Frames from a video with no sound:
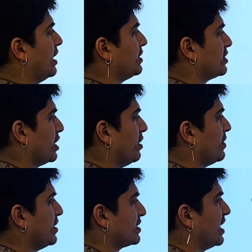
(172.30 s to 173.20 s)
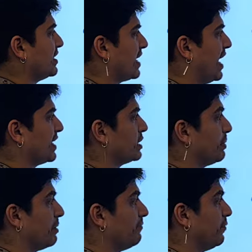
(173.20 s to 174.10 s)
So in this case, I can split
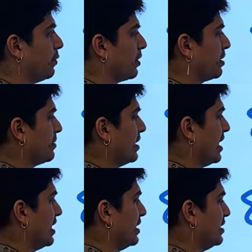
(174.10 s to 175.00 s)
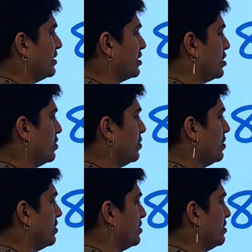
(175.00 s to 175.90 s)
up 4 and it is 2
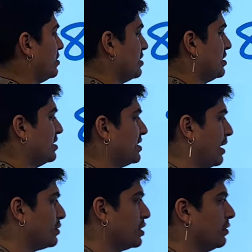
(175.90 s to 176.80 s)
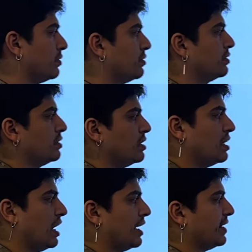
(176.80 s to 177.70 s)
times 2.
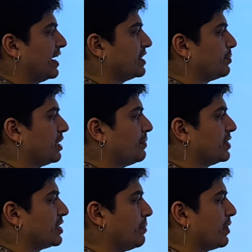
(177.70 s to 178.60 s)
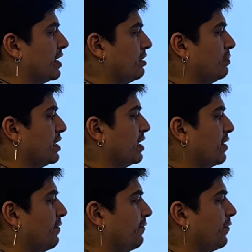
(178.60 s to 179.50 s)
And then I can split up this number and it'd be
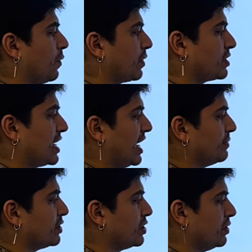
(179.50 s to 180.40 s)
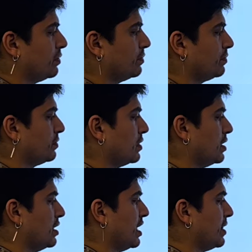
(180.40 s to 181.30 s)
4 times 2.
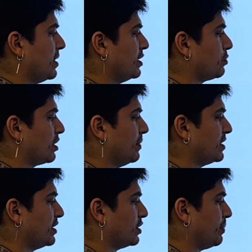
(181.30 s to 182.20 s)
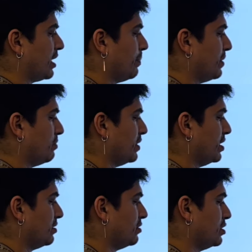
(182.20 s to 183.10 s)
And then this one can be still split up and it'd
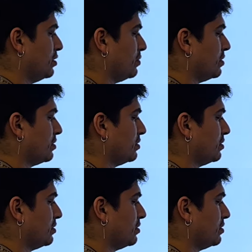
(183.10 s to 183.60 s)
be 2